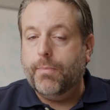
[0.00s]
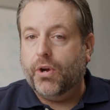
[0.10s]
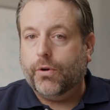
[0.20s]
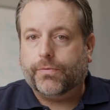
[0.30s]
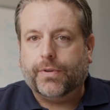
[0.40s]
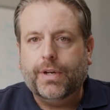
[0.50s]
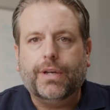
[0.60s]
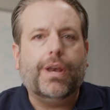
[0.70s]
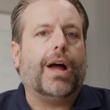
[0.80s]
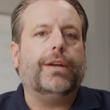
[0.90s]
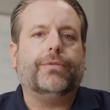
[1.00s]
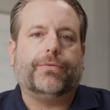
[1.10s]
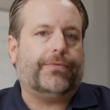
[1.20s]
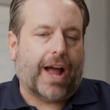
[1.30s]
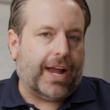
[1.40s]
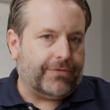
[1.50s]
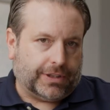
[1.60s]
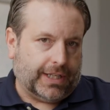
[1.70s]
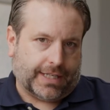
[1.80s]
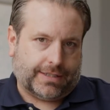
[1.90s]
move, not 5
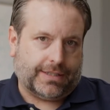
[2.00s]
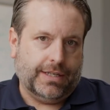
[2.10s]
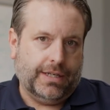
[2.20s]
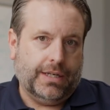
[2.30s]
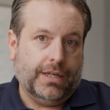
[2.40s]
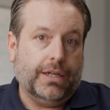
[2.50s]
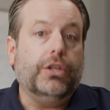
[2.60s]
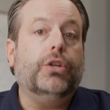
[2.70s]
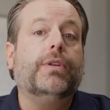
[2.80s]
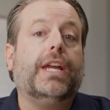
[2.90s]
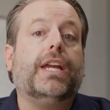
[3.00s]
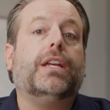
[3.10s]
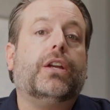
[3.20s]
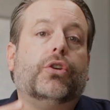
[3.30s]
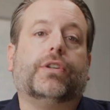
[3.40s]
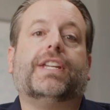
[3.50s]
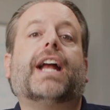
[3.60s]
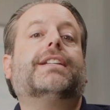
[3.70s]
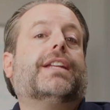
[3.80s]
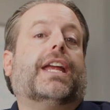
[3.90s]
clicks. You need your
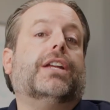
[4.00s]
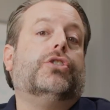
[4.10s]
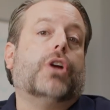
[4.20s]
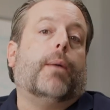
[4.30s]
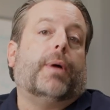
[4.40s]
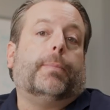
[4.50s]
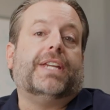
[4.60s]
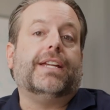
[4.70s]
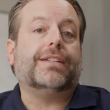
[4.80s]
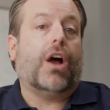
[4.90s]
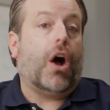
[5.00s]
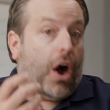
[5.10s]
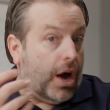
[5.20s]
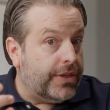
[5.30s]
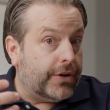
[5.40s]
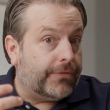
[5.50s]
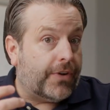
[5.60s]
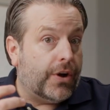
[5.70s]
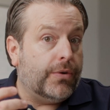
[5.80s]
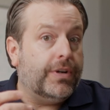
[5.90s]
techs to get job updates on their
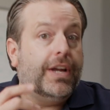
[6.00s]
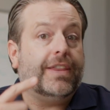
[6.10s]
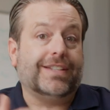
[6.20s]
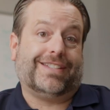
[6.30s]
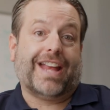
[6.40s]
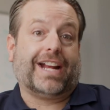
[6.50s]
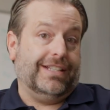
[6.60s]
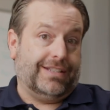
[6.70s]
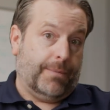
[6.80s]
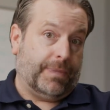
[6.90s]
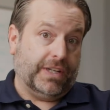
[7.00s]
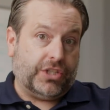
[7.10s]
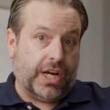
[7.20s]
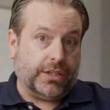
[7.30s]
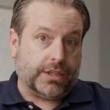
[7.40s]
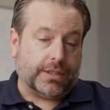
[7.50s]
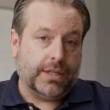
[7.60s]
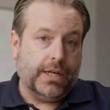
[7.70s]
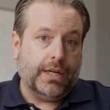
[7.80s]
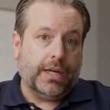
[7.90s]
phone the second something changes,
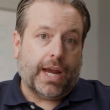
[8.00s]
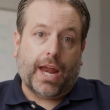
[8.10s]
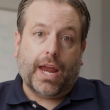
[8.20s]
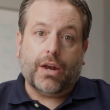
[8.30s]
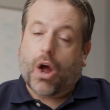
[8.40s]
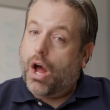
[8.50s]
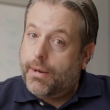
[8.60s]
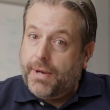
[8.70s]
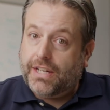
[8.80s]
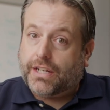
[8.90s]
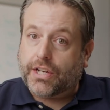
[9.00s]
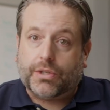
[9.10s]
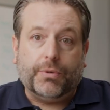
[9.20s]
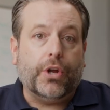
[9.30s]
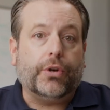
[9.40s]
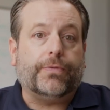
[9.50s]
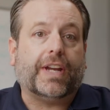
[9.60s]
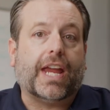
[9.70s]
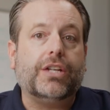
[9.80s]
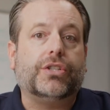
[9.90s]
and automated customer
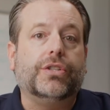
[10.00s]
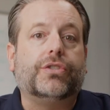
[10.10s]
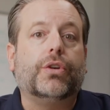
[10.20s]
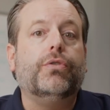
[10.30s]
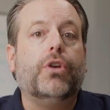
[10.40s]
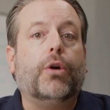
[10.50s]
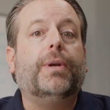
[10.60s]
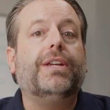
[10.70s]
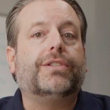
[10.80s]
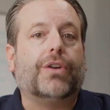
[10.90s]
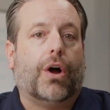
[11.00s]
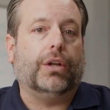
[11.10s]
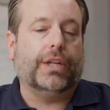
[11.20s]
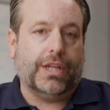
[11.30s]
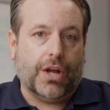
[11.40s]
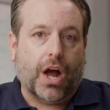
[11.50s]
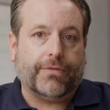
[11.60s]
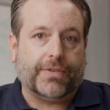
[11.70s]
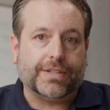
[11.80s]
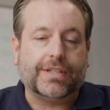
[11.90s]
notifications so nobody's calling the
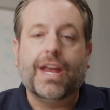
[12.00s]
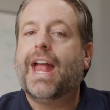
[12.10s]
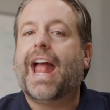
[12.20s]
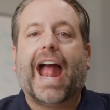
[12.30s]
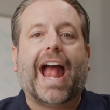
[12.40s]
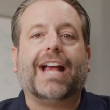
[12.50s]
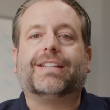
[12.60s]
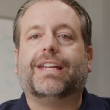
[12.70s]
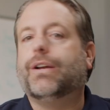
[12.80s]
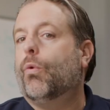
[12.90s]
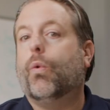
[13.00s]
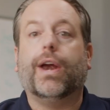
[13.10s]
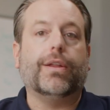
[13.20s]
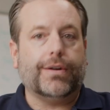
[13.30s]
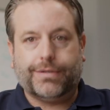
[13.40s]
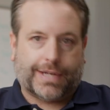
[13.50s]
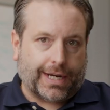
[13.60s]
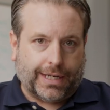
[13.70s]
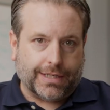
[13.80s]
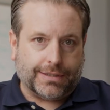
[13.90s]
office asking where their
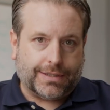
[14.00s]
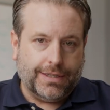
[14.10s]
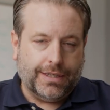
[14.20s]
tech is.